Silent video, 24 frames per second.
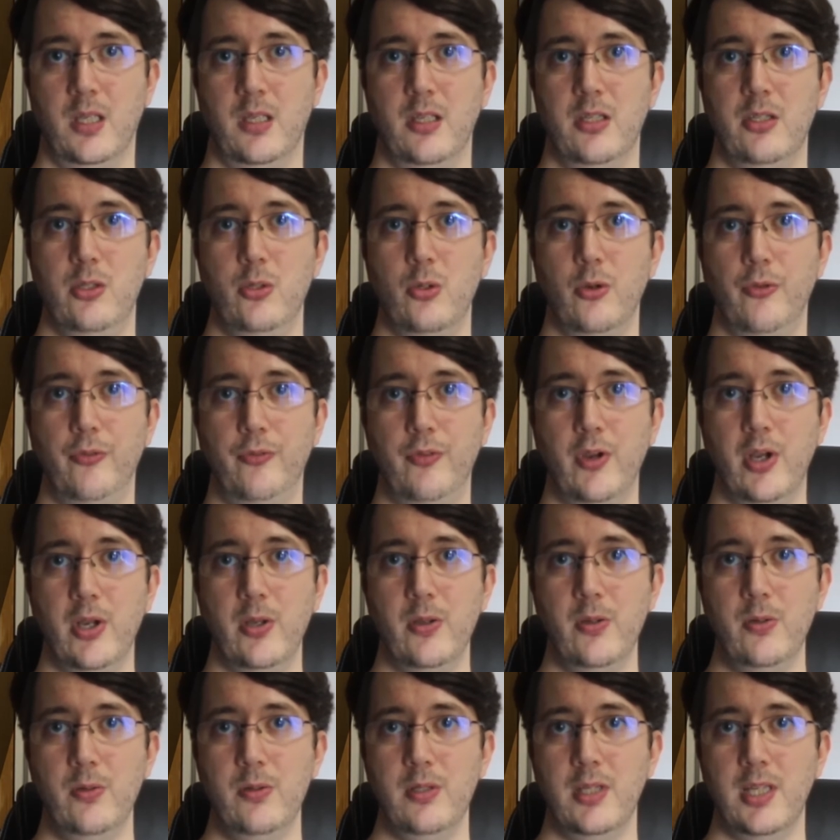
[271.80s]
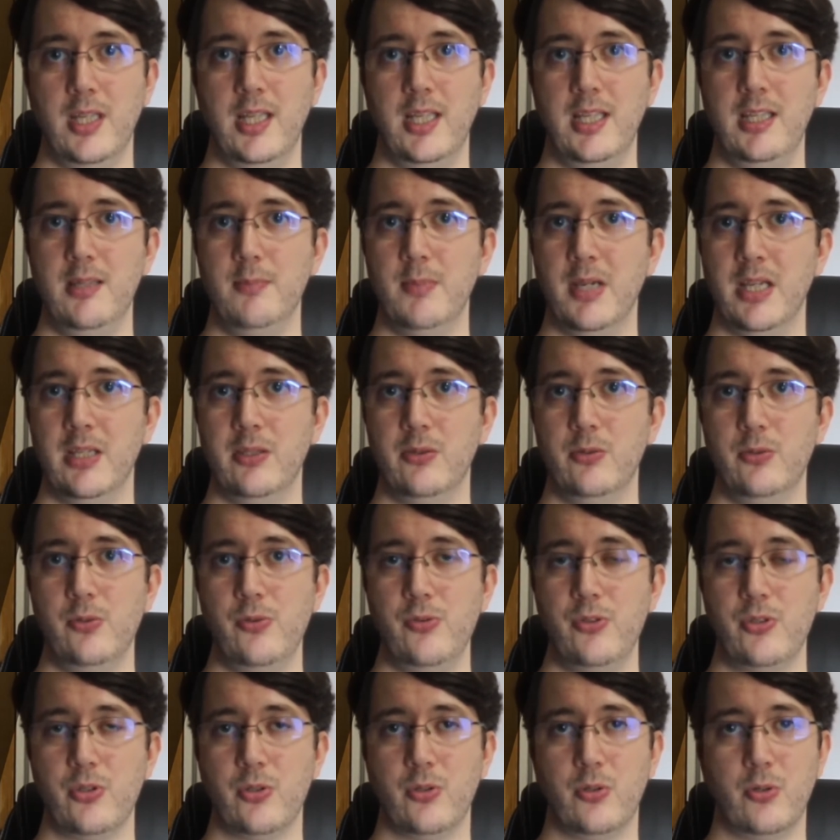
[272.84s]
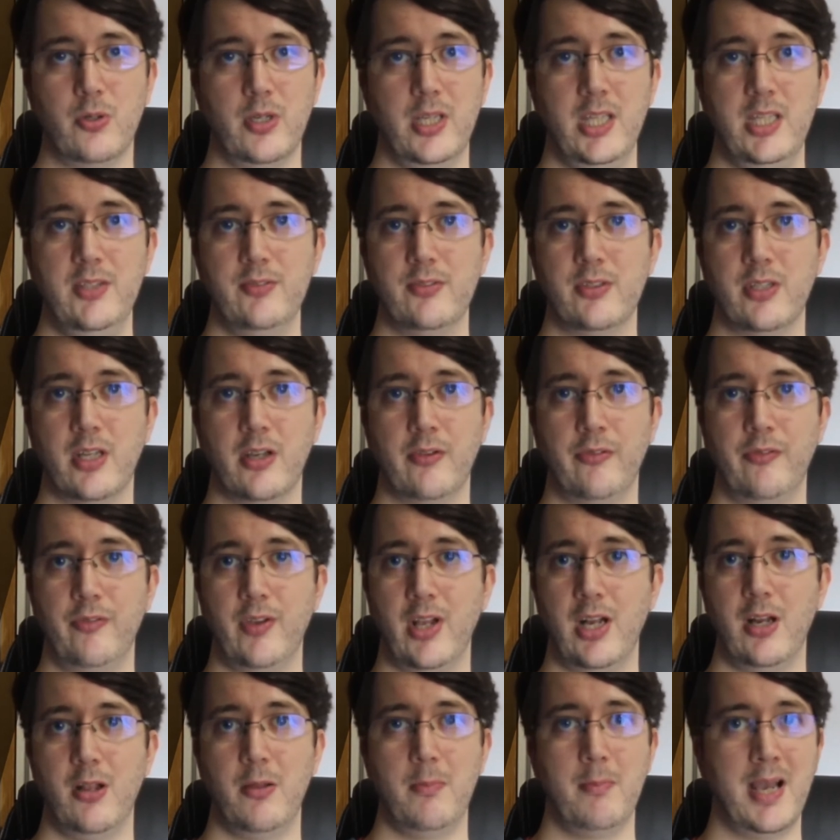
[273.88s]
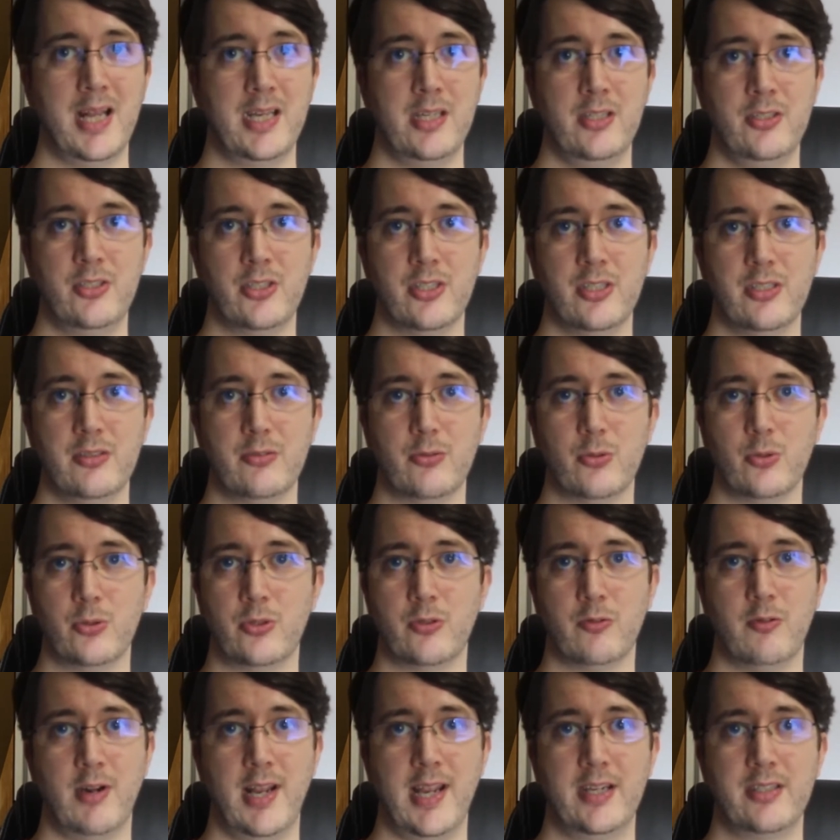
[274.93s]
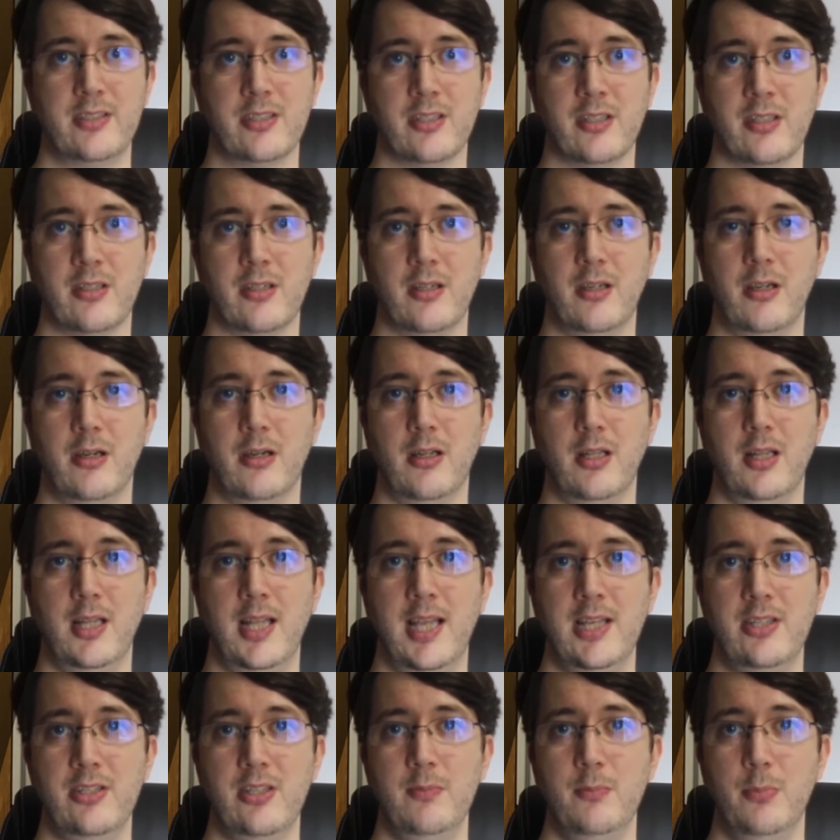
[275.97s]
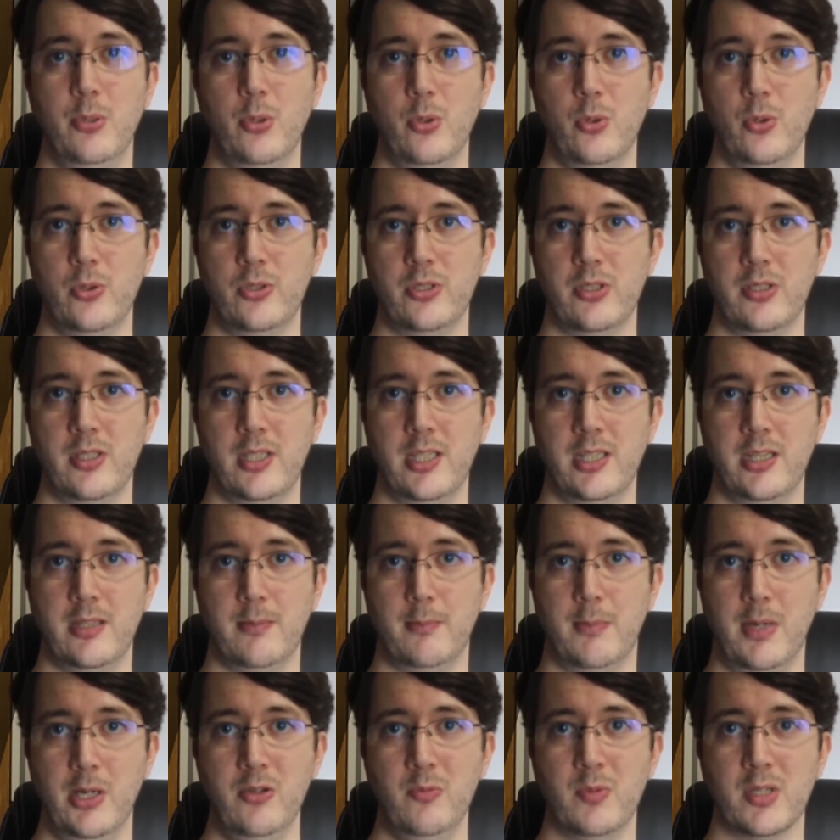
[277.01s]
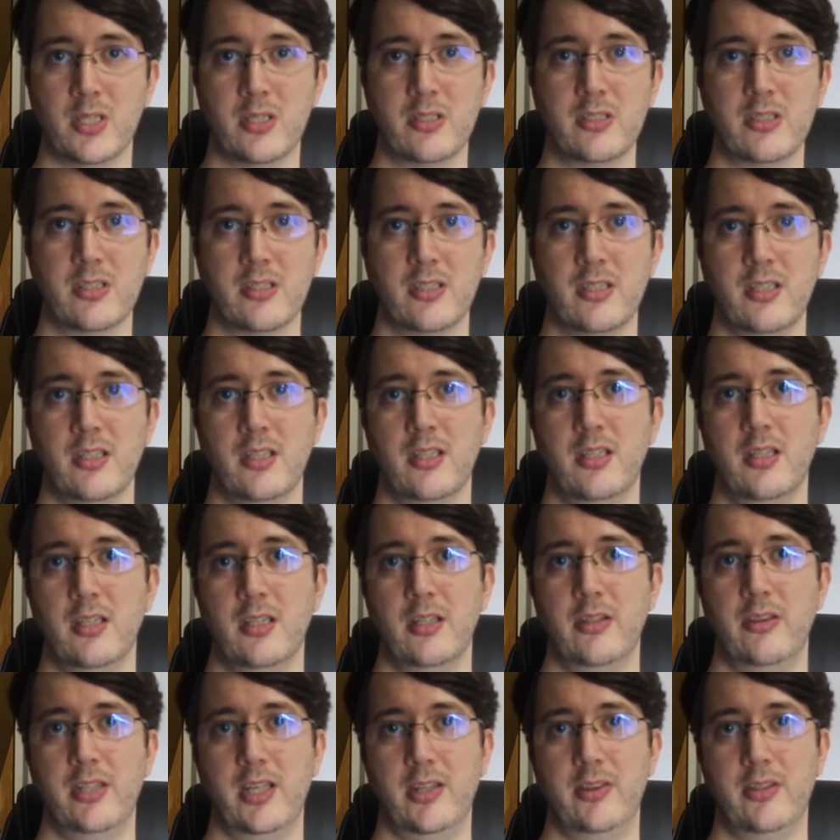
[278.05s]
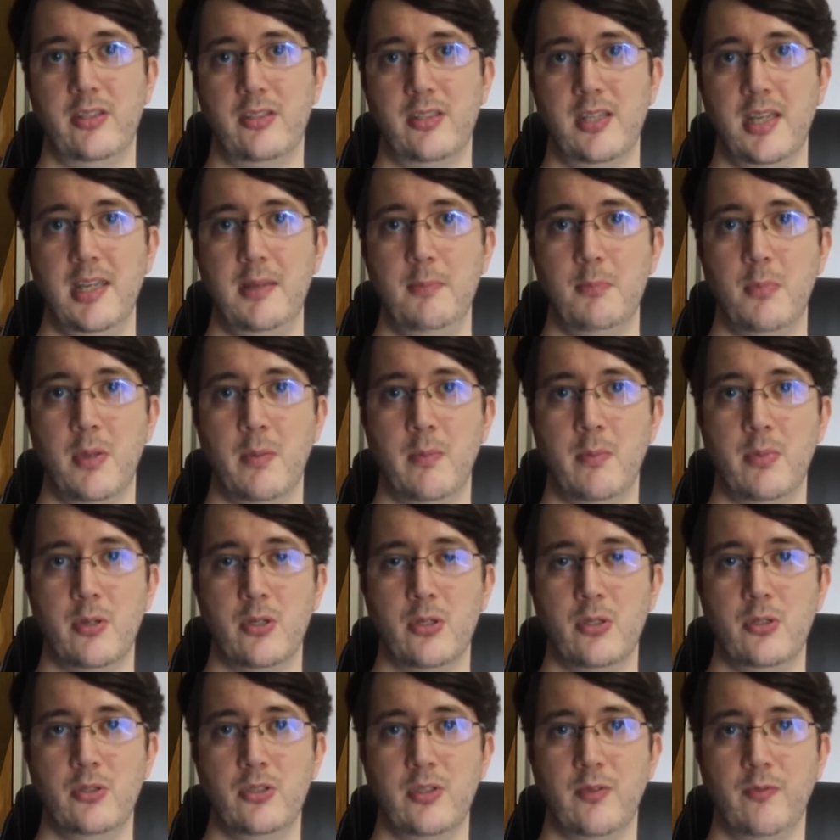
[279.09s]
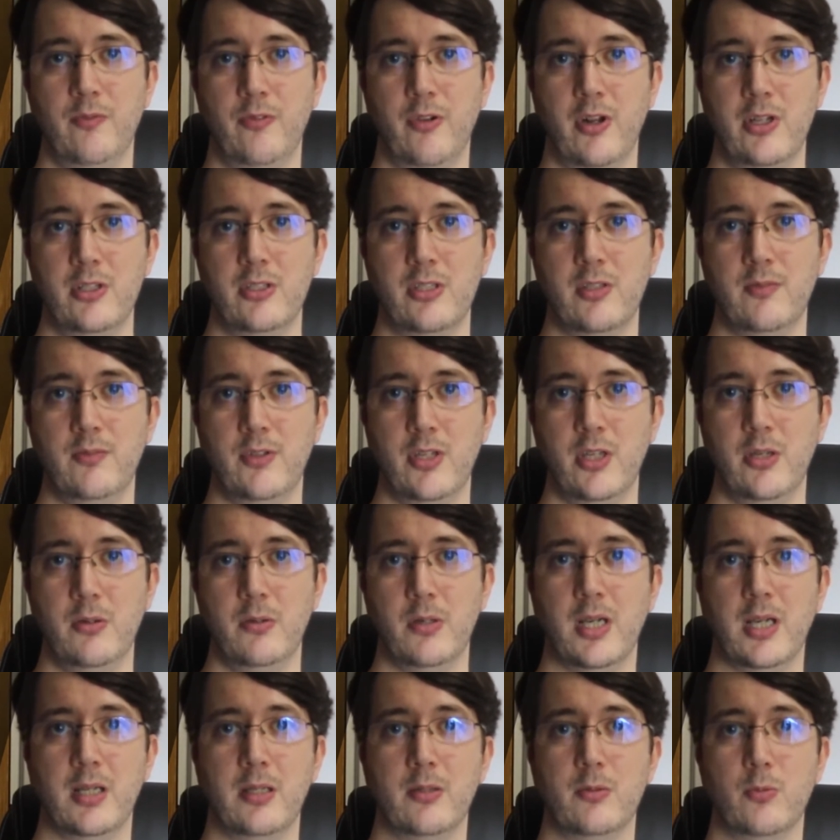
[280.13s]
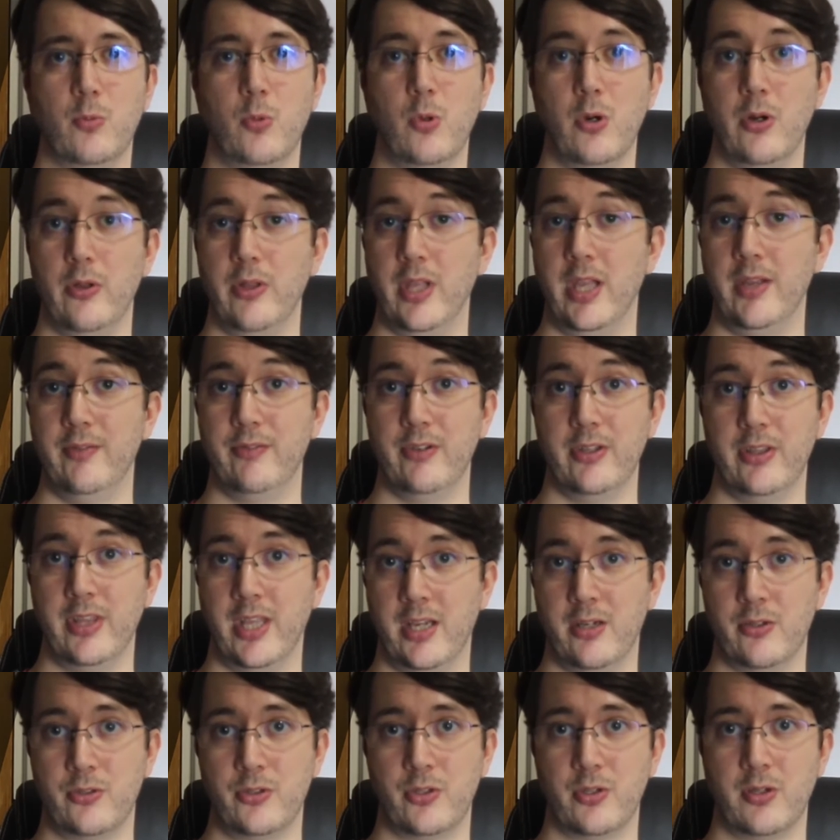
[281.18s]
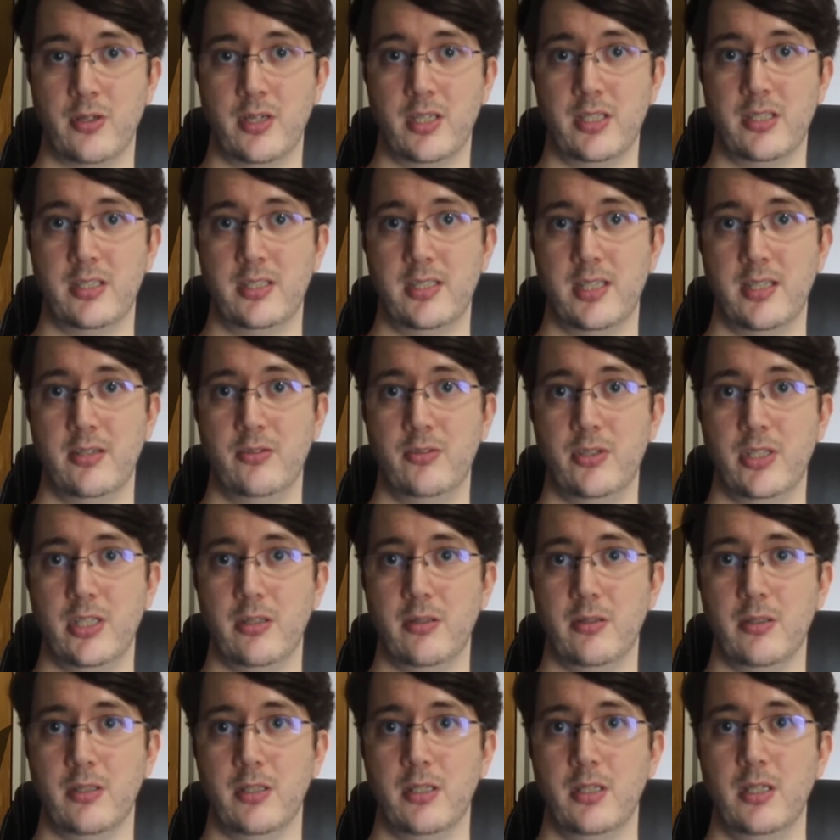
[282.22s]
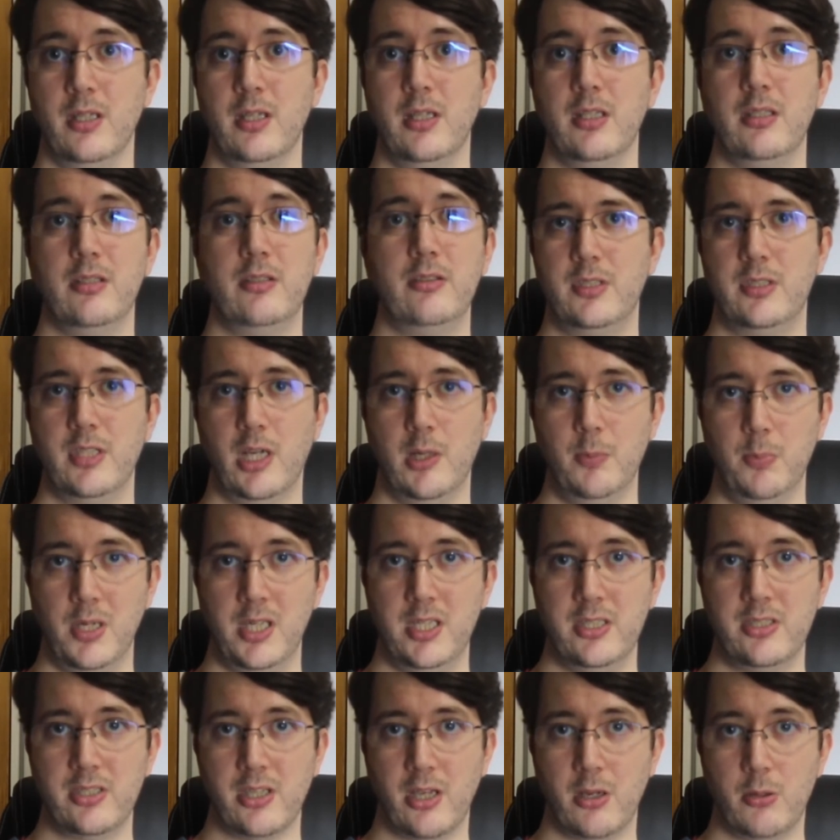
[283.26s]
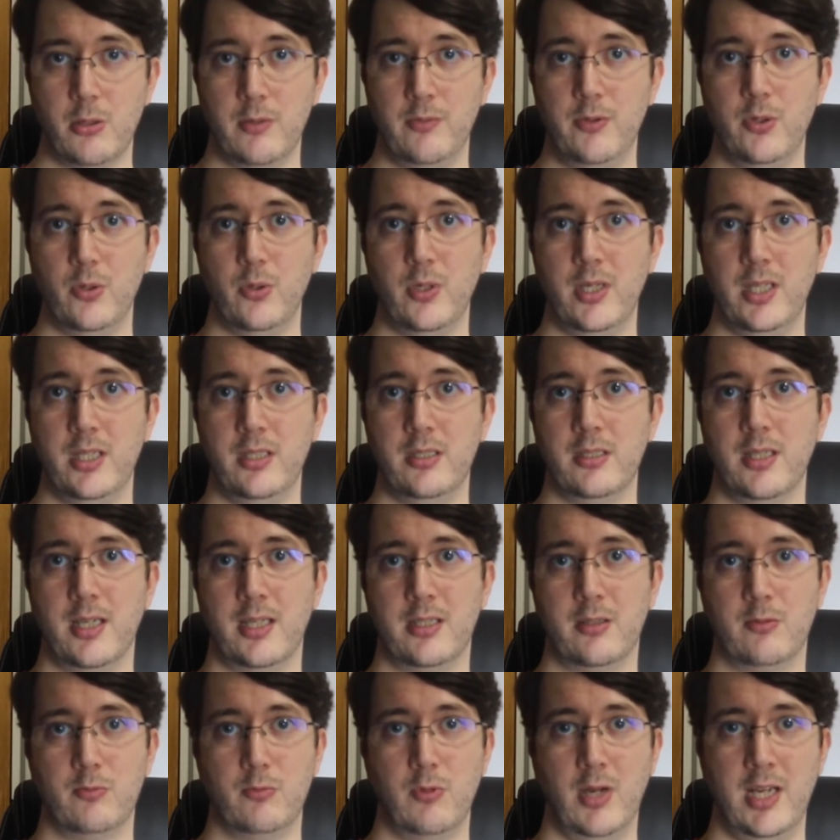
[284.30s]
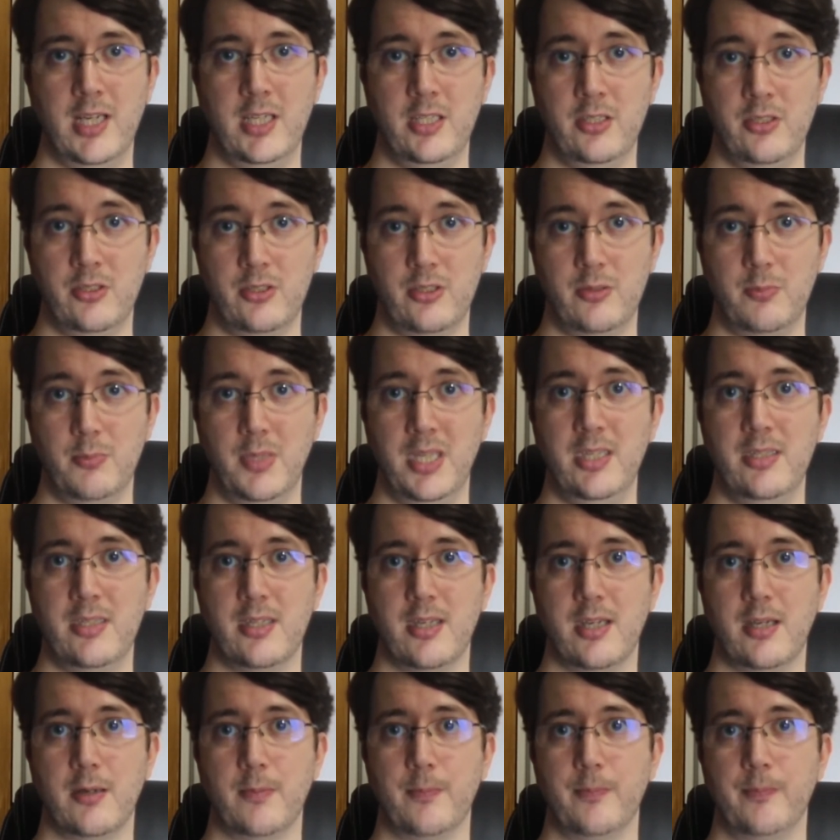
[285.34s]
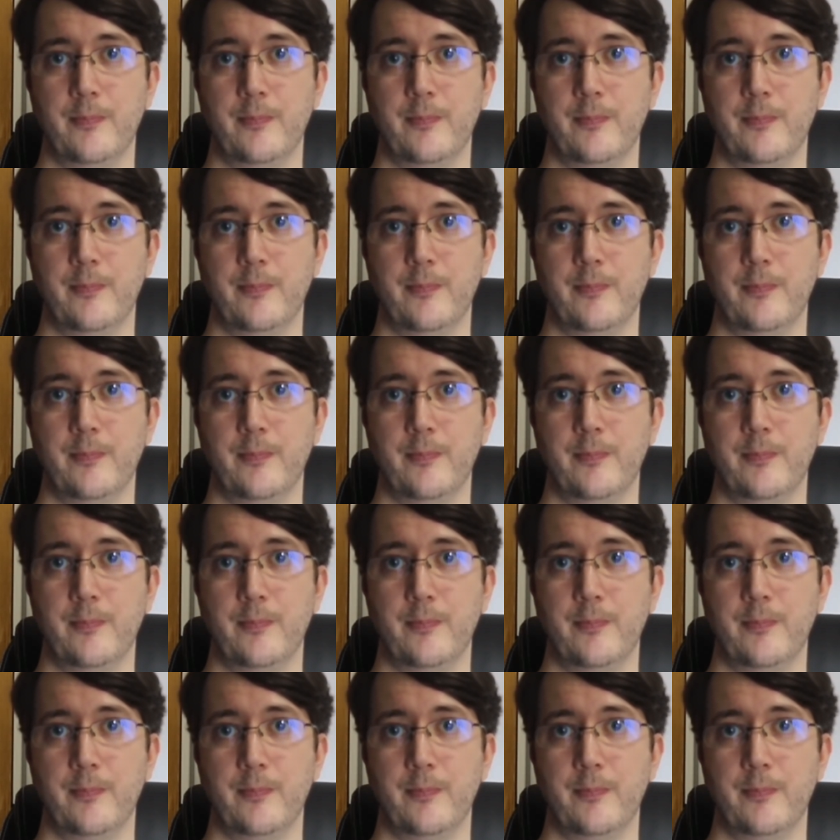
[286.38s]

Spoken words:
Your phone, emails, or even a fellow manager or director are less important in the moment than the team member who's in front of you and whatever they are trying to tell you. Doubly so if you're in an arranged meeting.